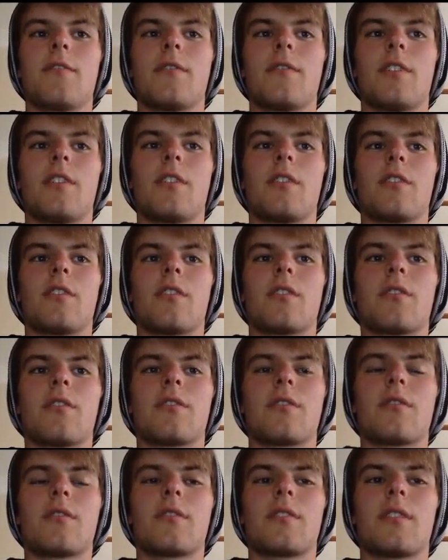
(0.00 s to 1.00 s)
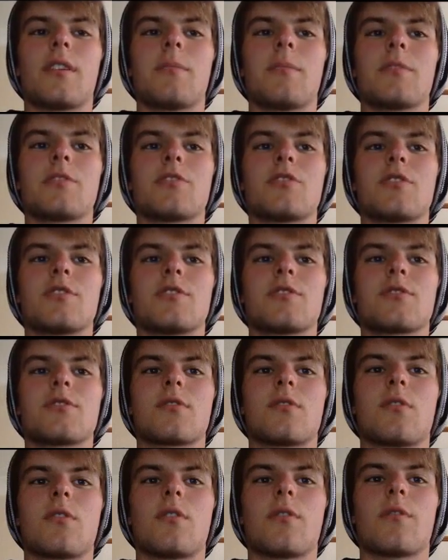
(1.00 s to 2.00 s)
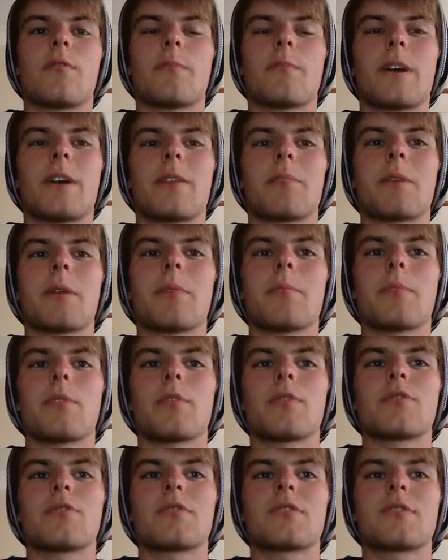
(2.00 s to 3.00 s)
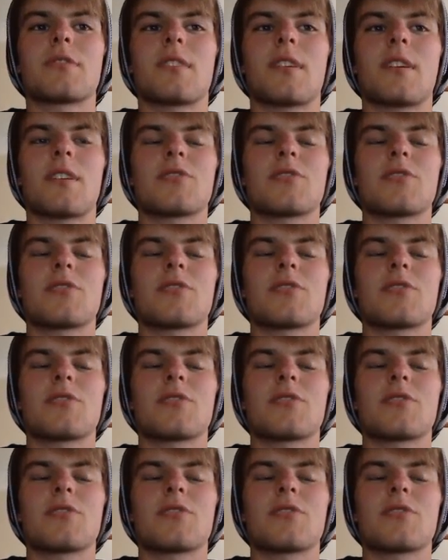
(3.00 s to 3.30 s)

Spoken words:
There are images of band members